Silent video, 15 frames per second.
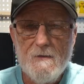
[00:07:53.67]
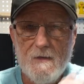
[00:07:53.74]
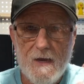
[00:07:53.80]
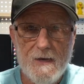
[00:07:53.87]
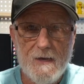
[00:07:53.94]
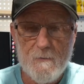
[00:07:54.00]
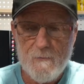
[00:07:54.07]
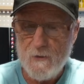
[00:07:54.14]

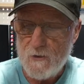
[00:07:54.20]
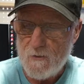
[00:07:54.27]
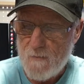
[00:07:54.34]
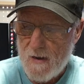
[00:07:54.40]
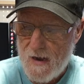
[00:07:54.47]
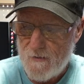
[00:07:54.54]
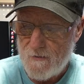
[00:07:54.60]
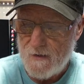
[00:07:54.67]
And then put your
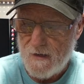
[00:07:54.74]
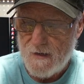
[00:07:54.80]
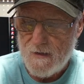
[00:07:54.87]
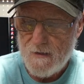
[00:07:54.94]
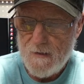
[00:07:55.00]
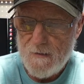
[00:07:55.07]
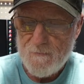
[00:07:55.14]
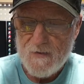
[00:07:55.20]
battery in it.
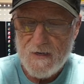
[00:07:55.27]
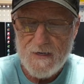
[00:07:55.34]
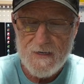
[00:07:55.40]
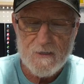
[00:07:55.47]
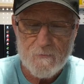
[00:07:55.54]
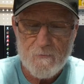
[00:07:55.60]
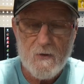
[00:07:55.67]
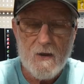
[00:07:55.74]
It
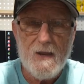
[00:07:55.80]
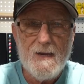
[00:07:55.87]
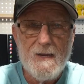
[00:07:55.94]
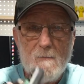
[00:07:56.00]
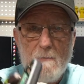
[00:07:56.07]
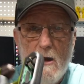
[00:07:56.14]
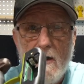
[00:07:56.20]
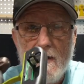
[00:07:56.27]
is
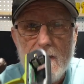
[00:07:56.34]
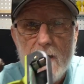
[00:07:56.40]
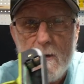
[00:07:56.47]
plainly marked.